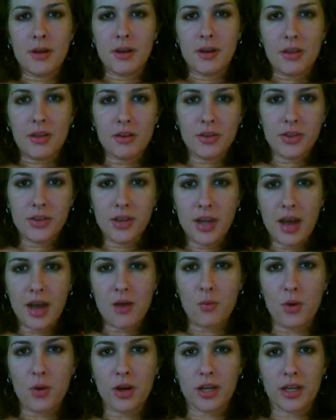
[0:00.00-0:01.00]
Another thing
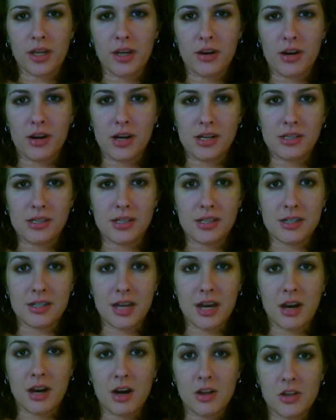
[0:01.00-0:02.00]
at work here is the
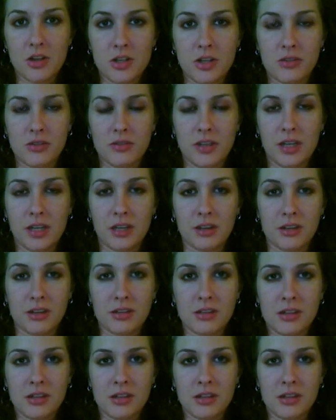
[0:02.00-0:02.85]
psychology of guilt.